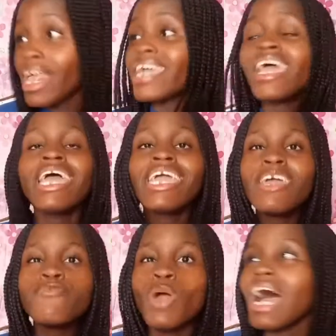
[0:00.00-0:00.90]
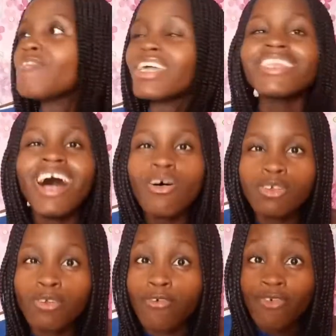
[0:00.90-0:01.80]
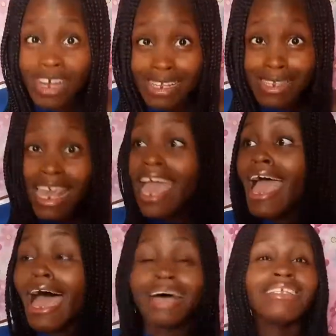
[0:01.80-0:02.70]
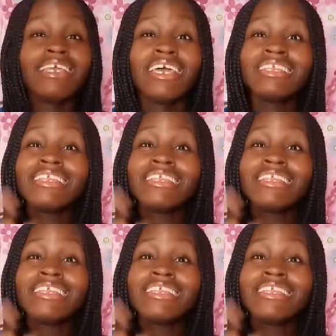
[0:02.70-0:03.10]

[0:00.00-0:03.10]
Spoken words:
Like, if you have 1,000 of friends and